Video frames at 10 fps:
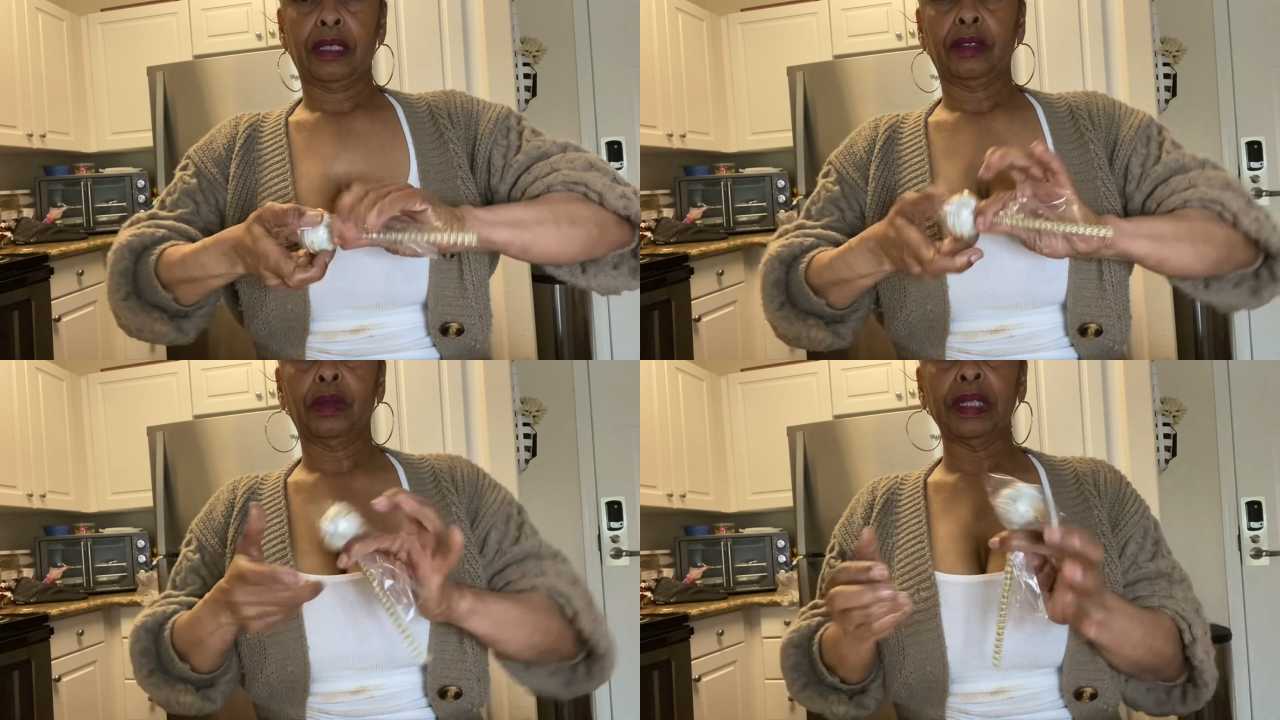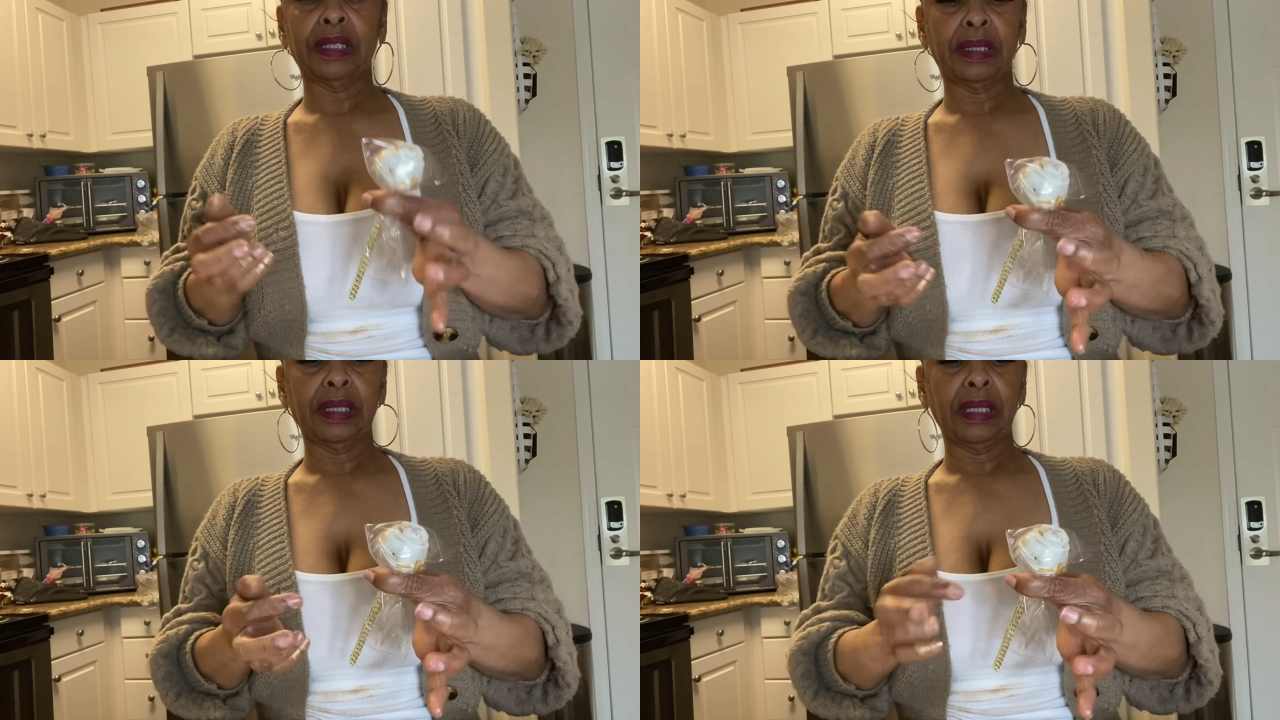
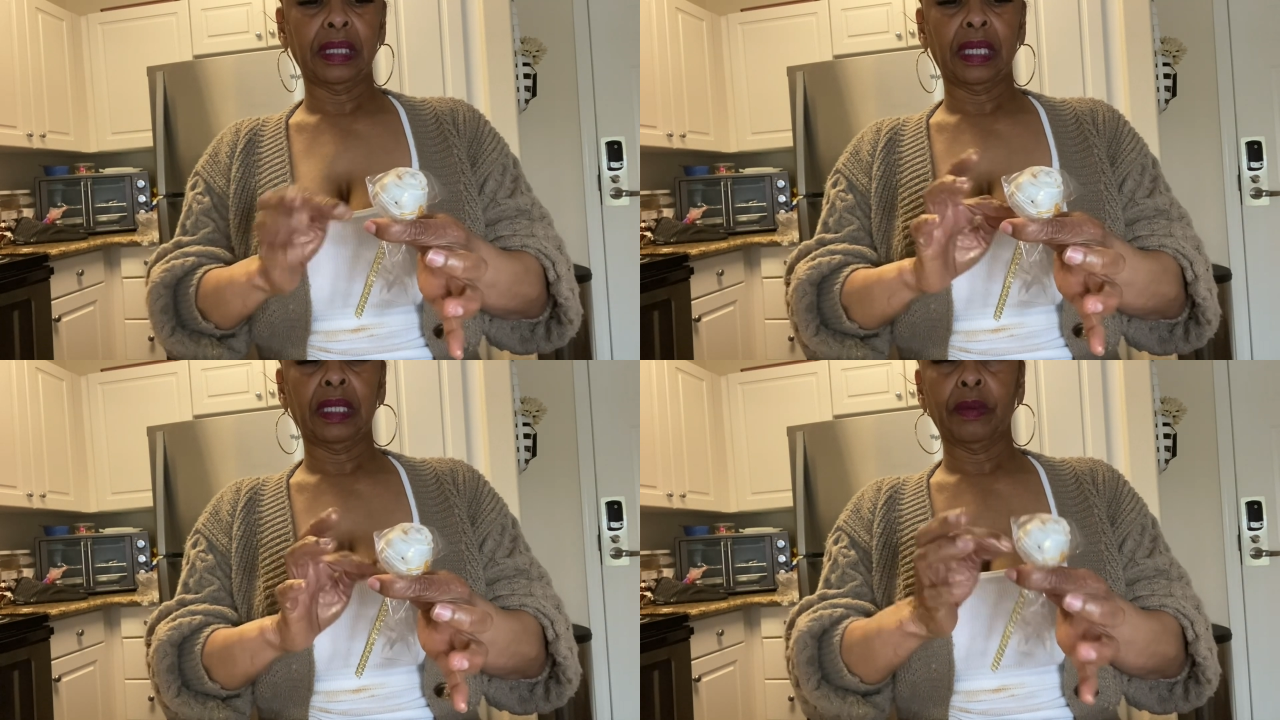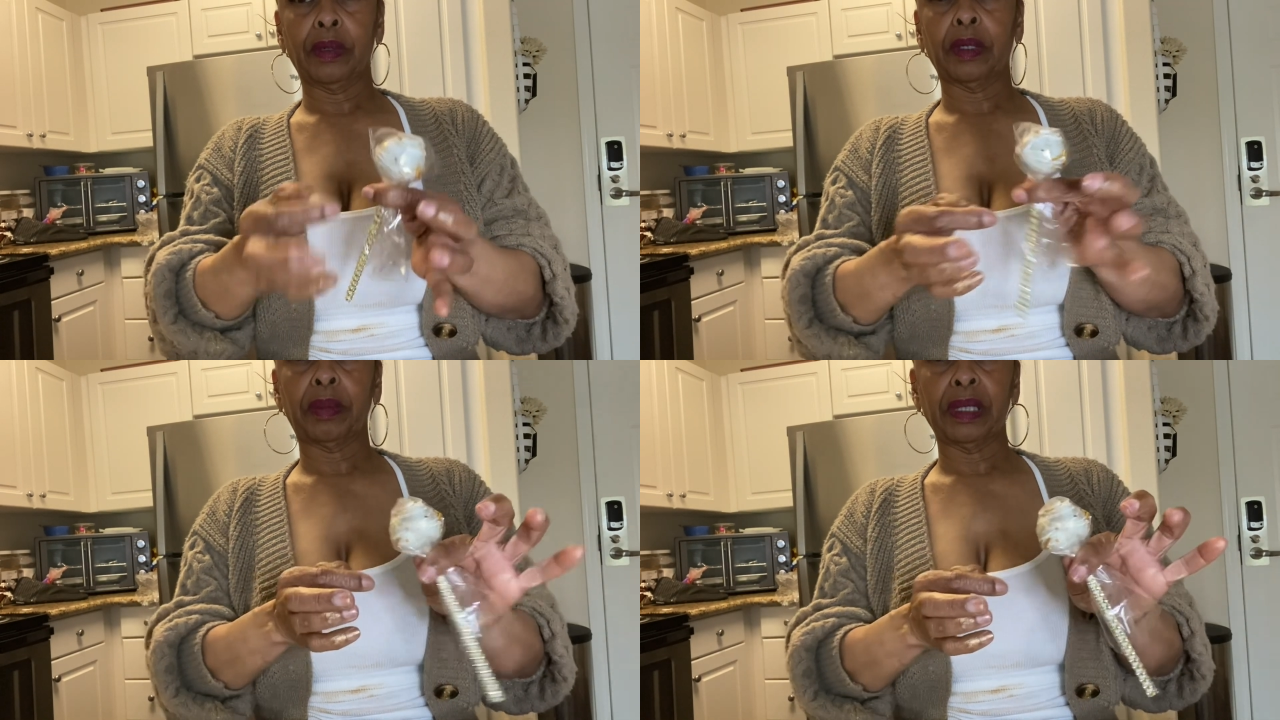Twist it, and then we're
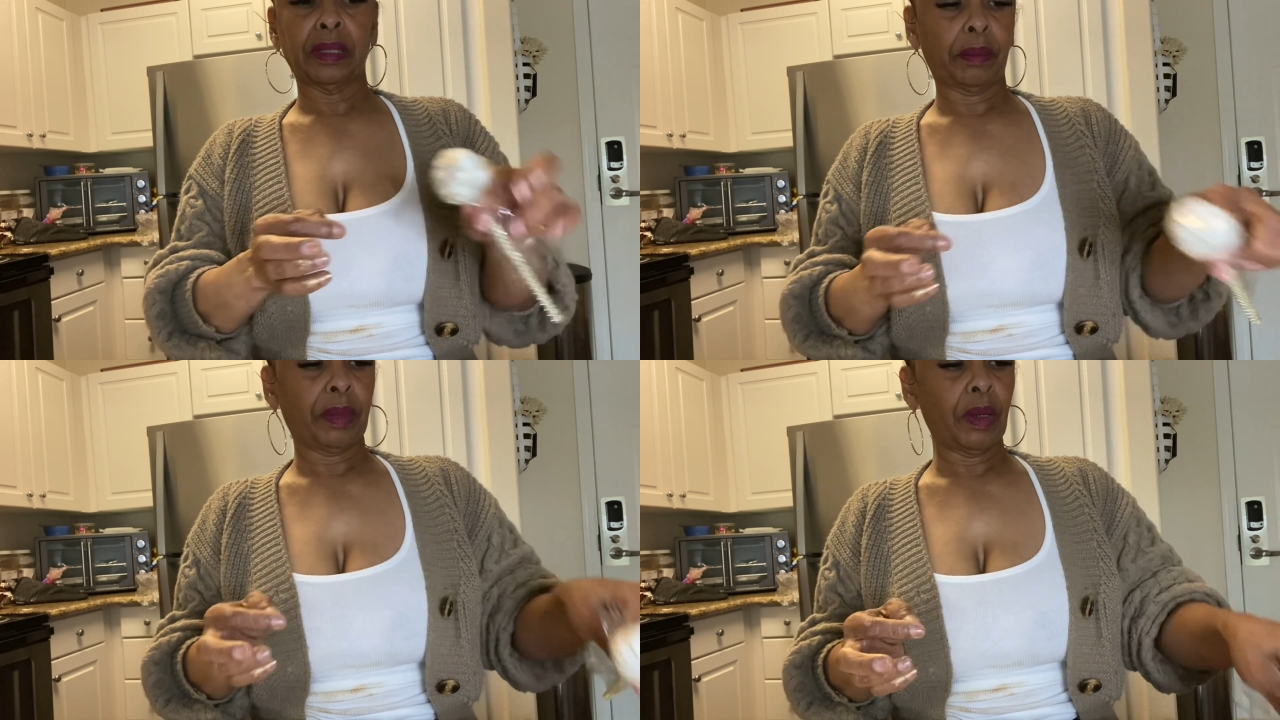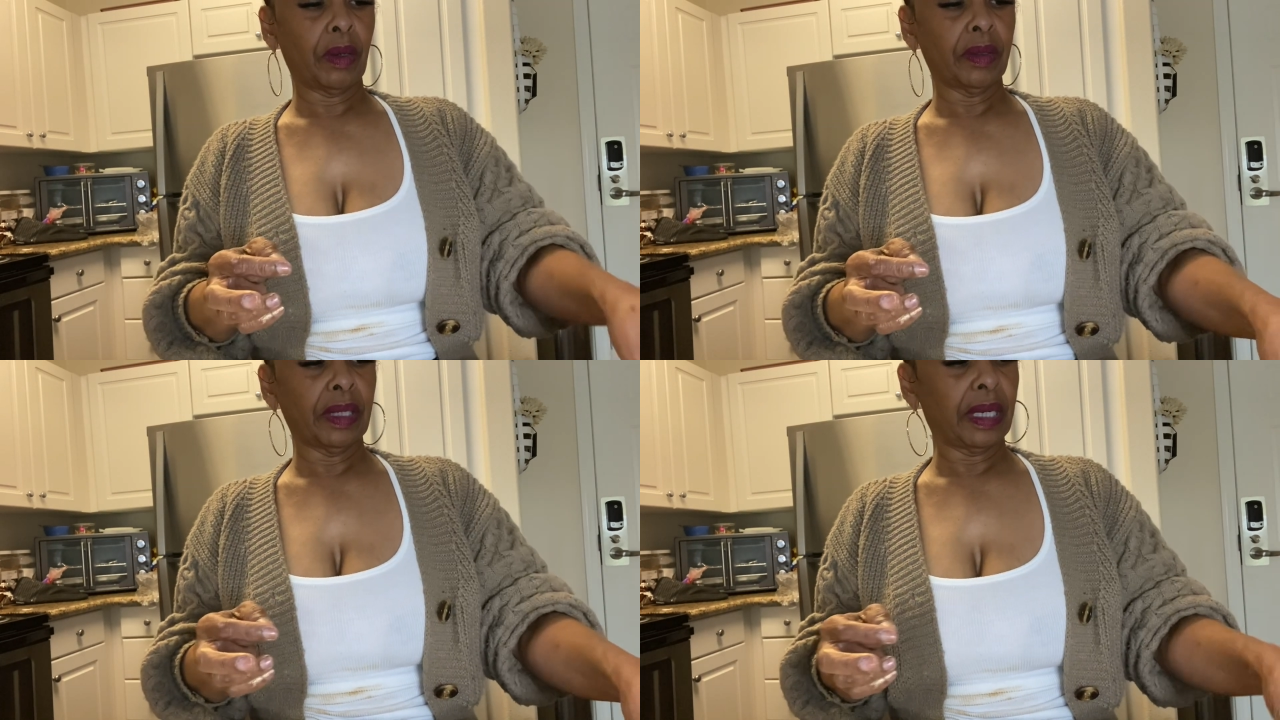gonna put a little bow
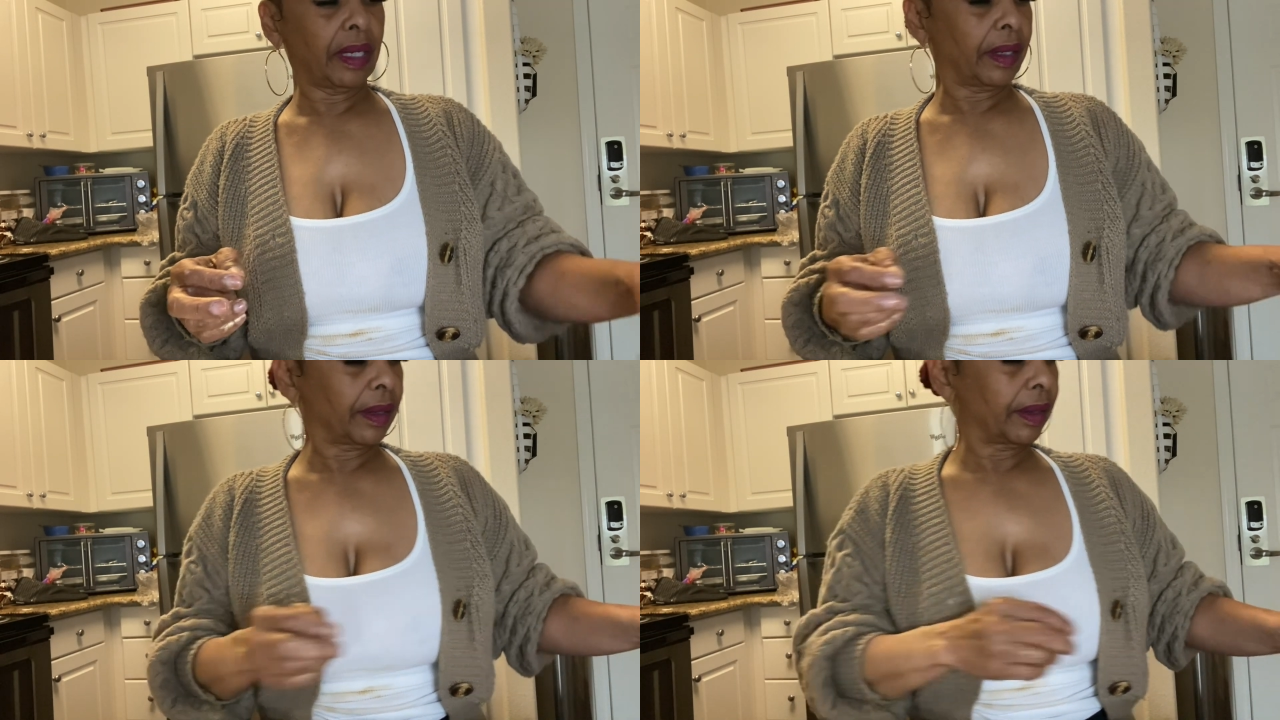on there.